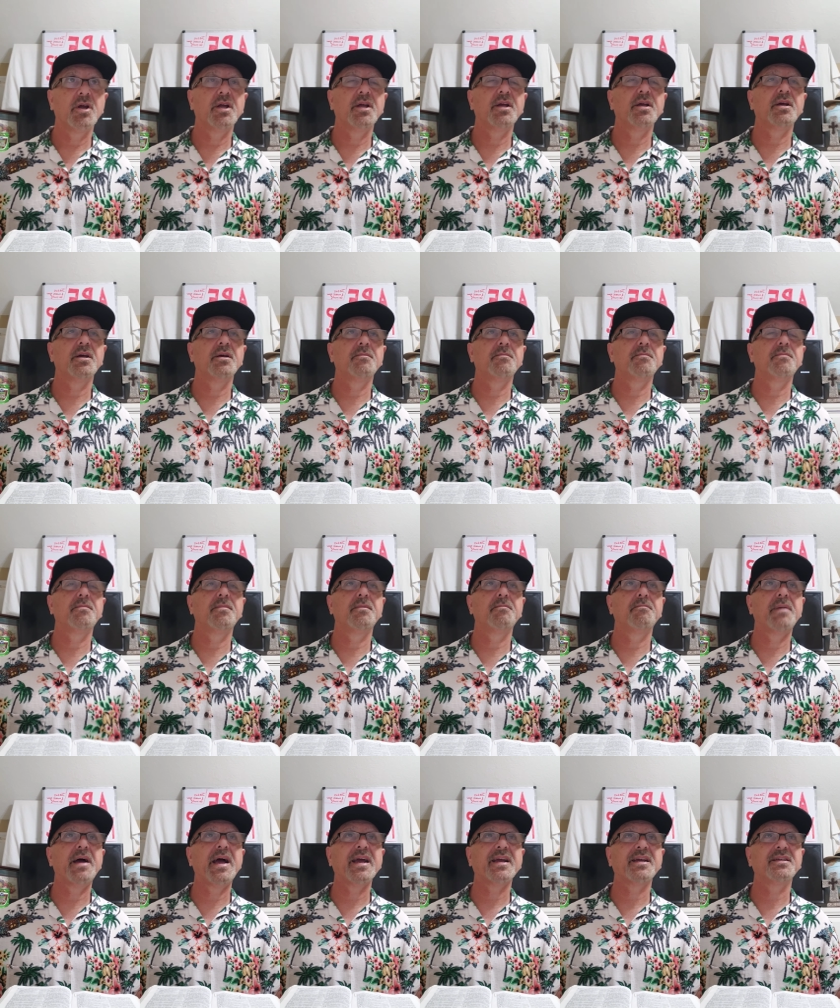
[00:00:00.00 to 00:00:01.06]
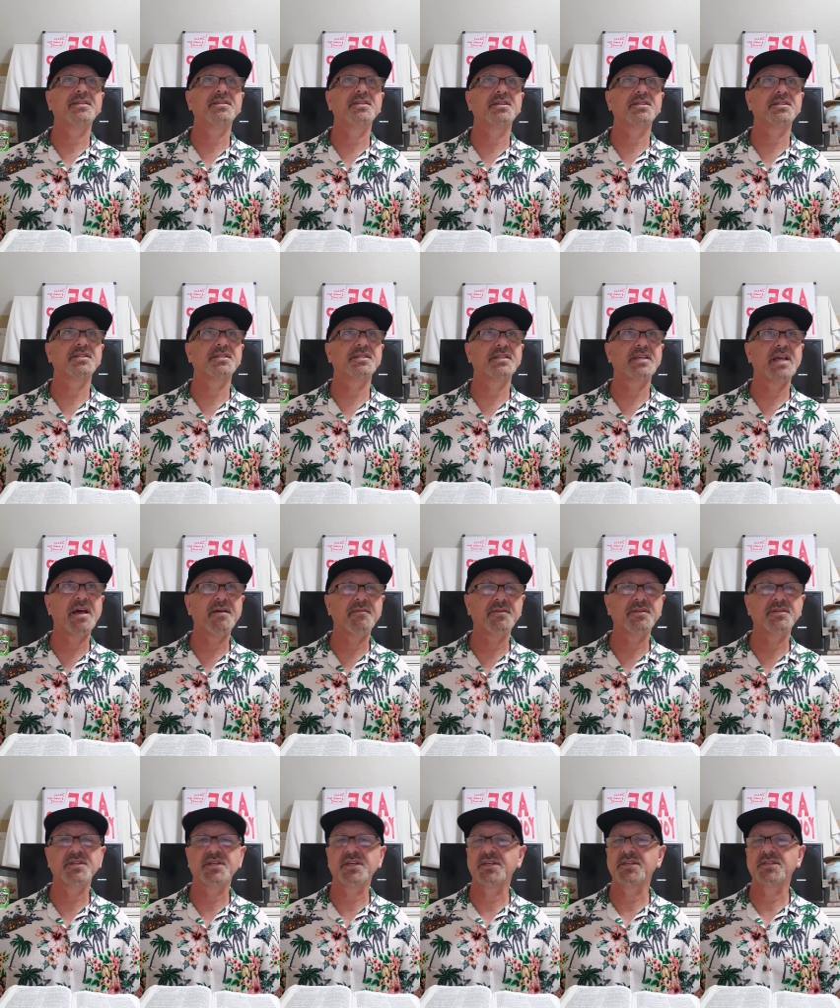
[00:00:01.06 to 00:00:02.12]
uh, back in the
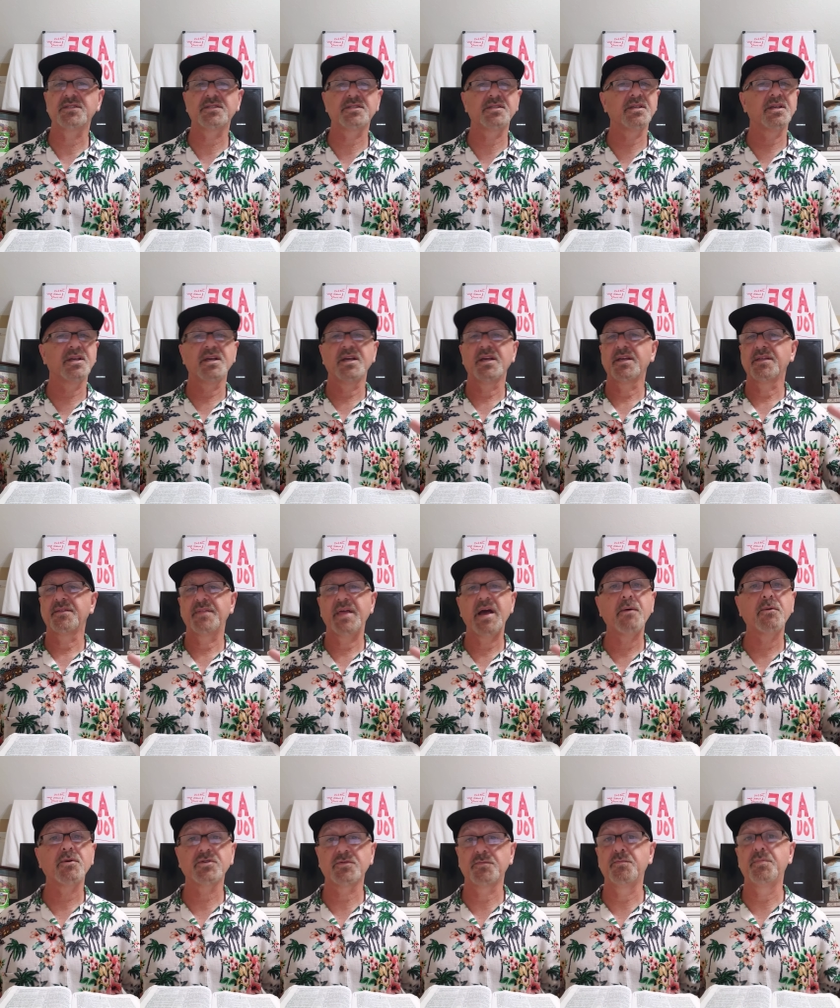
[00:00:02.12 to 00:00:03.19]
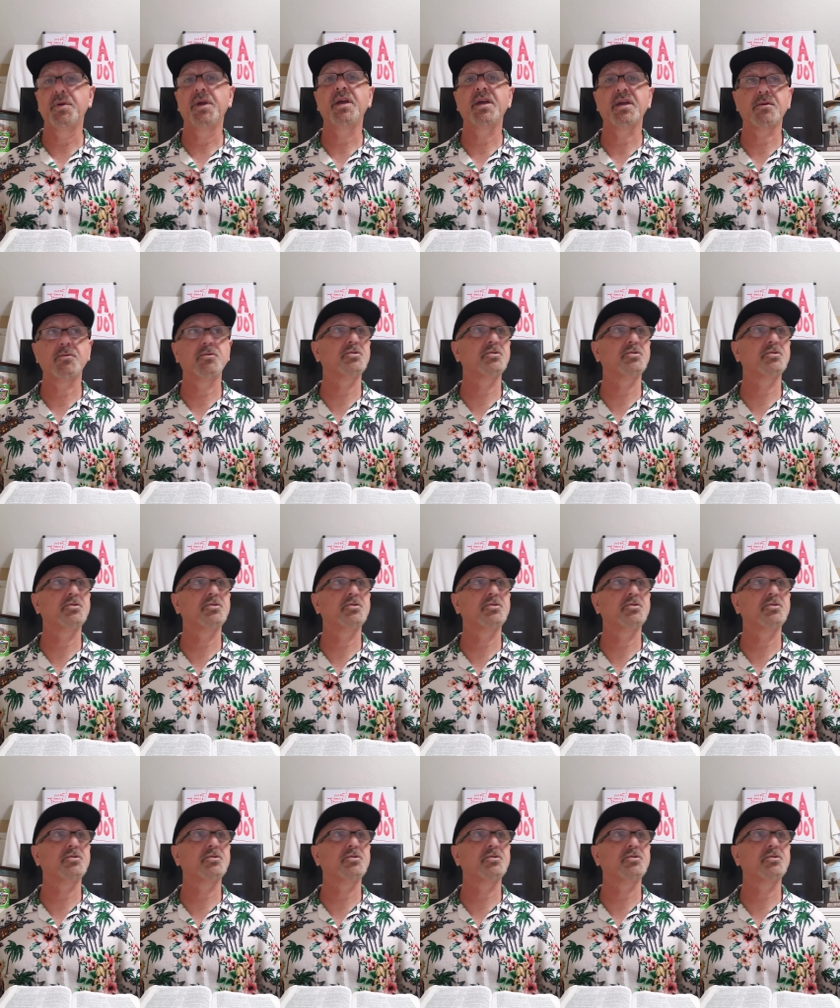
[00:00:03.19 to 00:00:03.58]
seventies, that was big.